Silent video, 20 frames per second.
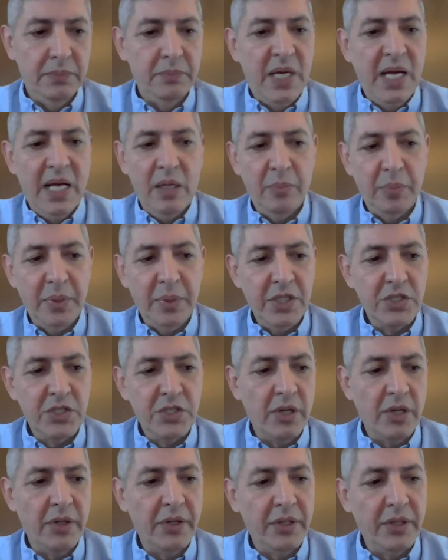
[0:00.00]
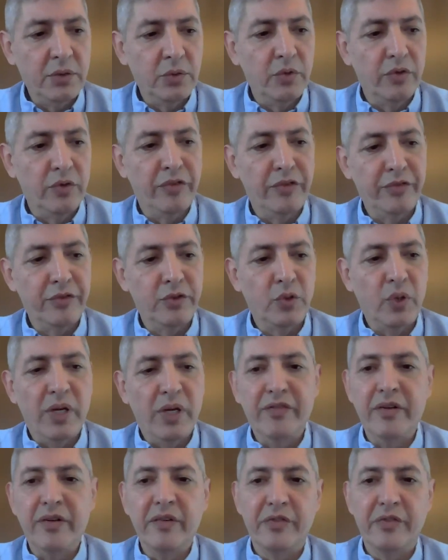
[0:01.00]
help each other to
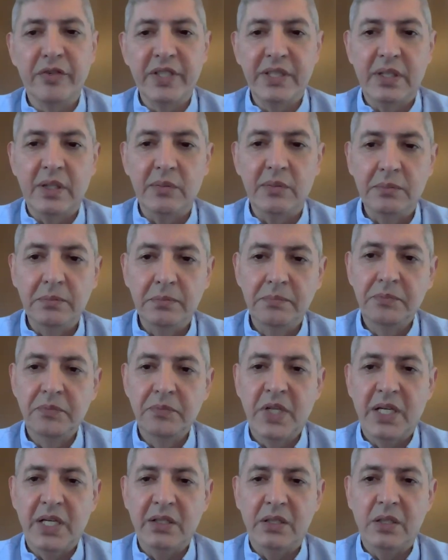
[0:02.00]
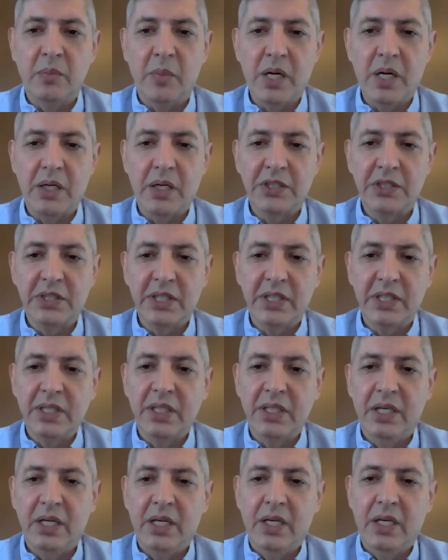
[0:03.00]
live in freedom and
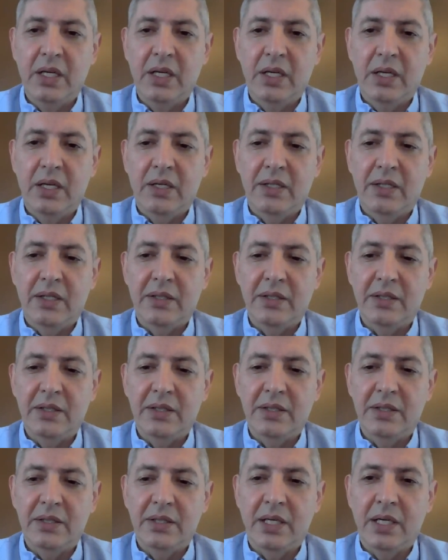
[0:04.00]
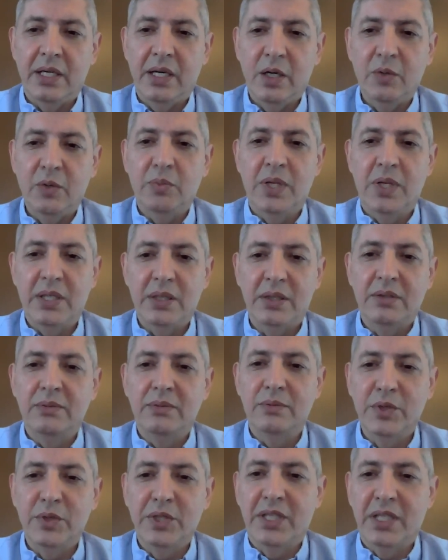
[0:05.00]
democracy. And I hope that
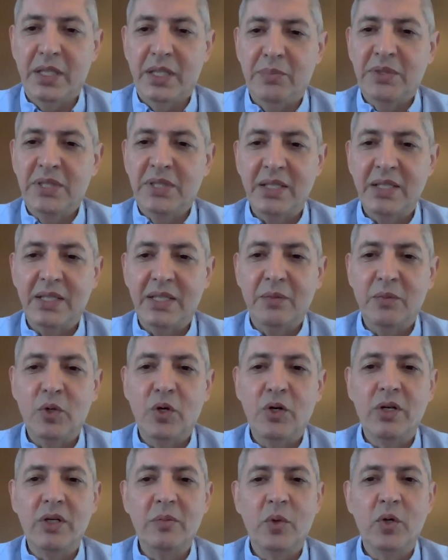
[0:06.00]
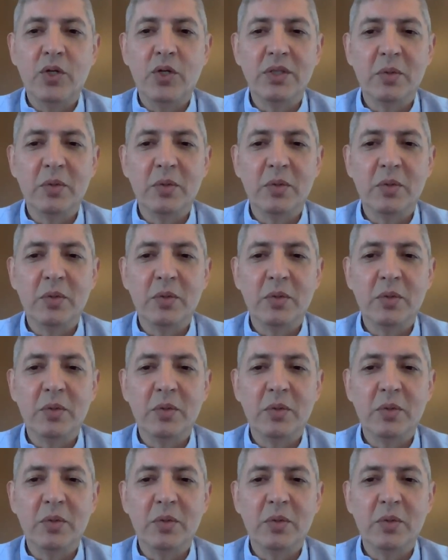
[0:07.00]
we keep sending more and more